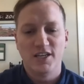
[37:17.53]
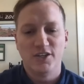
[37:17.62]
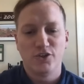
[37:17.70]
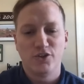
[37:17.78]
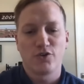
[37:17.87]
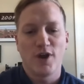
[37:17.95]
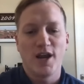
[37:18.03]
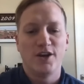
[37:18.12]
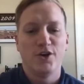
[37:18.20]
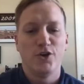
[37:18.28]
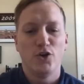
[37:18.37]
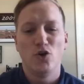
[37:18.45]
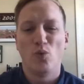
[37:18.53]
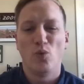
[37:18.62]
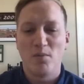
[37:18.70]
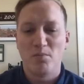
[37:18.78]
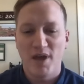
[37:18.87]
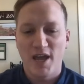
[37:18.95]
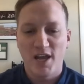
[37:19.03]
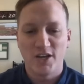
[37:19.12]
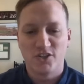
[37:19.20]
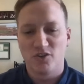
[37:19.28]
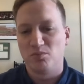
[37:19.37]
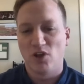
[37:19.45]
and then to create a new web
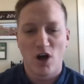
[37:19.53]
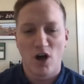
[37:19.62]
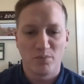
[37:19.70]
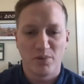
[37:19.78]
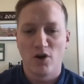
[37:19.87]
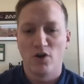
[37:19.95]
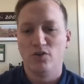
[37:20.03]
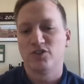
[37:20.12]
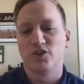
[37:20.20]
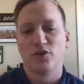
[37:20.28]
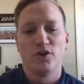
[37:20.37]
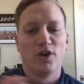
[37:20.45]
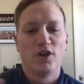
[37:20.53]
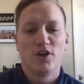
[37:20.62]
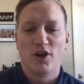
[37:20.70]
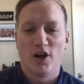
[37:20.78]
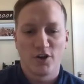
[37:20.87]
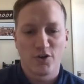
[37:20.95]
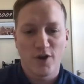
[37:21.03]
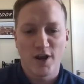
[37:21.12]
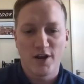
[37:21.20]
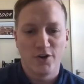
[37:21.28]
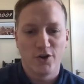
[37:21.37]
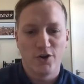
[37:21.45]
page or blog post or uh,
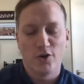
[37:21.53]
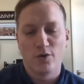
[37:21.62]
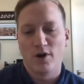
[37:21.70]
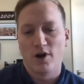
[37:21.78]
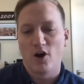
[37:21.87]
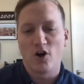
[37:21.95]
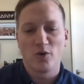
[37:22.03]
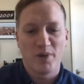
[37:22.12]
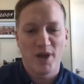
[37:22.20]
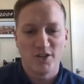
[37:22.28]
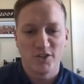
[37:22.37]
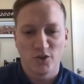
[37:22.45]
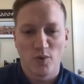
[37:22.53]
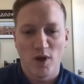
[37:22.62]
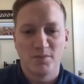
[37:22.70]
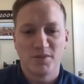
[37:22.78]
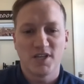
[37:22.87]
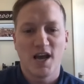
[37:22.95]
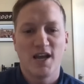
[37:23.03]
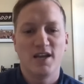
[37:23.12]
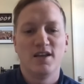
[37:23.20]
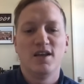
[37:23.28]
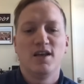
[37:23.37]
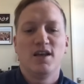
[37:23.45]
create a new uh, art page on your
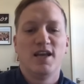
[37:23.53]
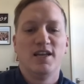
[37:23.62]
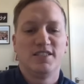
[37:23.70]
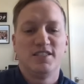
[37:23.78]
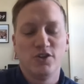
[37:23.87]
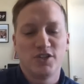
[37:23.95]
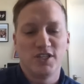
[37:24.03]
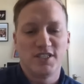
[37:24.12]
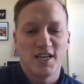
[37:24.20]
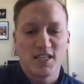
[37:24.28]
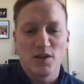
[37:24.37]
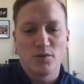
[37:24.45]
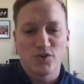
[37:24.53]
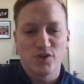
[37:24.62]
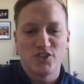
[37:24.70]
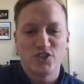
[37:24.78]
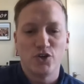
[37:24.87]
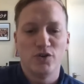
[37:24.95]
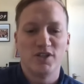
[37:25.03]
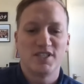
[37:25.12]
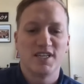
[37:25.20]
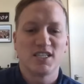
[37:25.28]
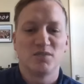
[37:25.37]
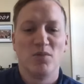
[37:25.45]
website it usually takes anywhere between two
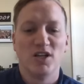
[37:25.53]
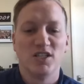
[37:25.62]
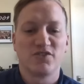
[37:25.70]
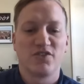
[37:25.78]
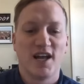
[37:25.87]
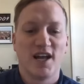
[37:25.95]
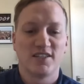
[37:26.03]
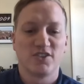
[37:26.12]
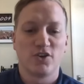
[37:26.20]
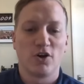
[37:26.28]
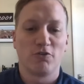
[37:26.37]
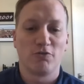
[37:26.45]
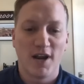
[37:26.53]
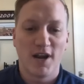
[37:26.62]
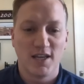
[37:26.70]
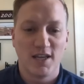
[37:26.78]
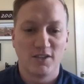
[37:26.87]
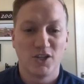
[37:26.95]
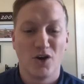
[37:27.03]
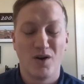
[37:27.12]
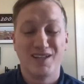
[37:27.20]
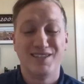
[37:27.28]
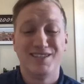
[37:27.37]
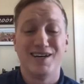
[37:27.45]
to six months for that to start ranking.
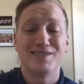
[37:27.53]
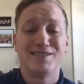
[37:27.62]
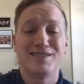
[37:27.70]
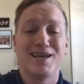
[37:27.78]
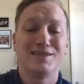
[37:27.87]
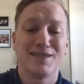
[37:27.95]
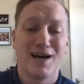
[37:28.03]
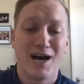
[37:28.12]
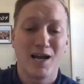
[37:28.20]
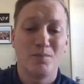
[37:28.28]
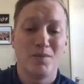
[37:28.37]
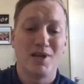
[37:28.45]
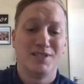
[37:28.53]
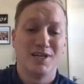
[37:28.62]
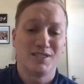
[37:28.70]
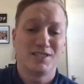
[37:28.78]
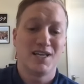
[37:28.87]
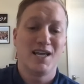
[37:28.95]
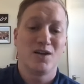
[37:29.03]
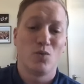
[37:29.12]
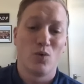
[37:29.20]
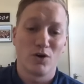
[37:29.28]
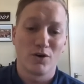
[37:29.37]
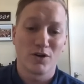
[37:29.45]
So it does take time, it does
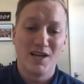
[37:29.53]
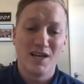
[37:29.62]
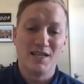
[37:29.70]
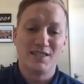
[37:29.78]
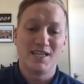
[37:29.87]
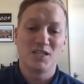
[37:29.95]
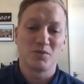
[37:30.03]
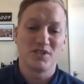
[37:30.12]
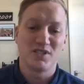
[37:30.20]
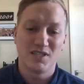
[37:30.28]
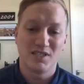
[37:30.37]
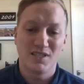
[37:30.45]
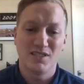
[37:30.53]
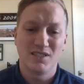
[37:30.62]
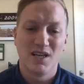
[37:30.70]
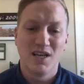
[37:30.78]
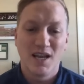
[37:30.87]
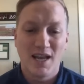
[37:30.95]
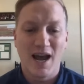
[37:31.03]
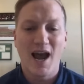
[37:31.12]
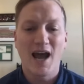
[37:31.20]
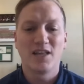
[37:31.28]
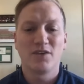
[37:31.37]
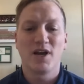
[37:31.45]
take work, it takes persistence, and
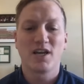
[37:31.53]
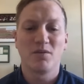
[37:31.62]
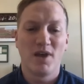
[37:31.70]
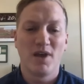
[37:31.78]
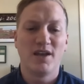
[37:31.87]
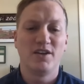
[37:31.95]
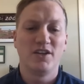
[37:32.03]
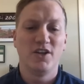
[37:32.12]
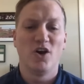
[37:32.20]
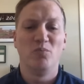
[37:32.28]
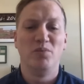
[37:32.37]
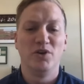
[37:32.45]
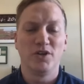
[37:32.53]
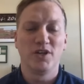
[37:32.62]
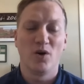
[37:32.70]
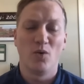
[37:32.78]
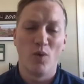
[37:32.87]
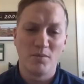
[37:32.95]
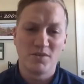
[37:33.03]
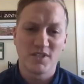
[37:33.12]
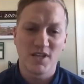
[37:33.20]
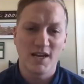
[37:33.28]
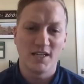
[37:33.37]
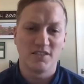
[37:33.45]
I highly recommend you know building a
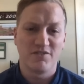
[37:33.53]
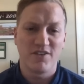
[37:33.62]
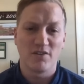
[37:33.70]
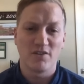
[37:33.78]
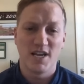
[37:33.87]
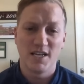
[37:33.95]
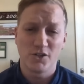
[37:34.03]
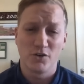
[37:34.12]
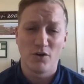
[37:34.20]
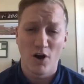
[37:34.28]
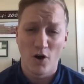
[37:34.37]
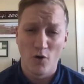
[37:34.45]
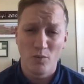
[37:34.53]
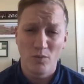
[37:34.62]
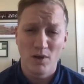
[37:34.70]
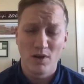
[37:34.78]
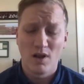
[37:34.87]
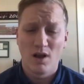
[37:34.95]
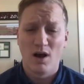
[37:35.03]
website as a foundational home.